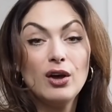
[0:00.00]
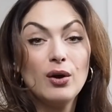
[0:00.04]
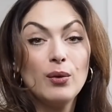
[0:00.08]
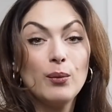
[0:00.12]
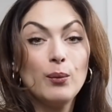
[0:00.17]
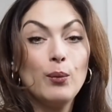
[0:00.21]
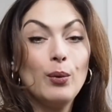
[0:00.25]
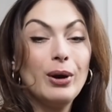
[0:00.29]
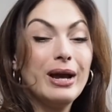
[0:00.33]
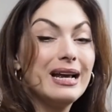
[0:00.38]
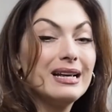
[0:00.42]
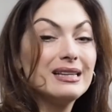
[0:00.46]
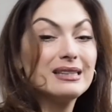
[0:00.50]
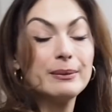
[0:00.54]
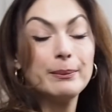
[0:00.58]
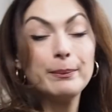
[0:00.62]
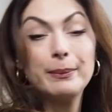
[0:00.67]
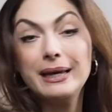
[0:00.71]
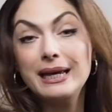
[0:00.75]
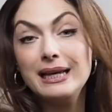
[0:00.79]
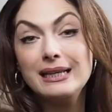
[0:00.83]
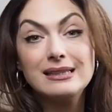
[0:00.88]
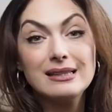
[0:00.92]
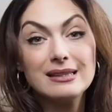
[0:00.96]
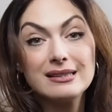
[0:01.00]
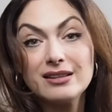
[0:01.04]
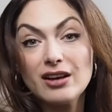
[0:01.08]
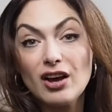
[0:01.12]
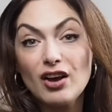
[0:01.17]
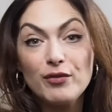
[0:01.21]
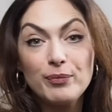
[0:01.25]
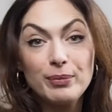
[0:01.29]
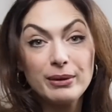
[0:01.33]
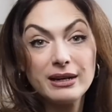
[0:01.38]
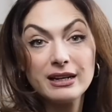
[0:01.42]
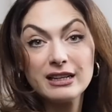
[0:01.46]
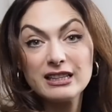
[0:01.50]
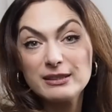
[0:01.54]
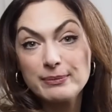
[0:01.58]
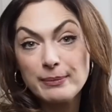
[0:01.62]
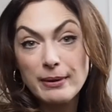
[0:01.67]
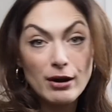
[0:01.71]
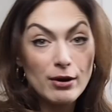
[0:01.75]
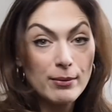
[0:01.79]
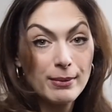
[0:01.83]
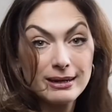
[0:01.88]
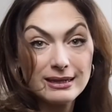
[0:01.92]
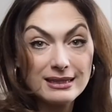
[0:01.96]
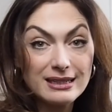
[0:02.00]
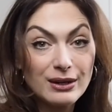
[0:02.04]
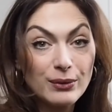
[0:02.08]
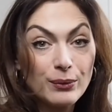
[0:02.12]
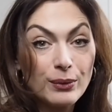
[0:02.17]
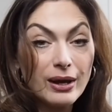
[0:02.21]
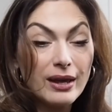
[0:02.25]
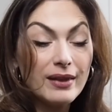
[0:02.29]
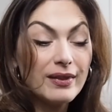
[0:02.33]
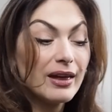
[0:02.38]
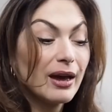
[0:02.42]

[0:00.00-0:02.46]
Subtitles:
wigs and pieces that I've been experimenting with,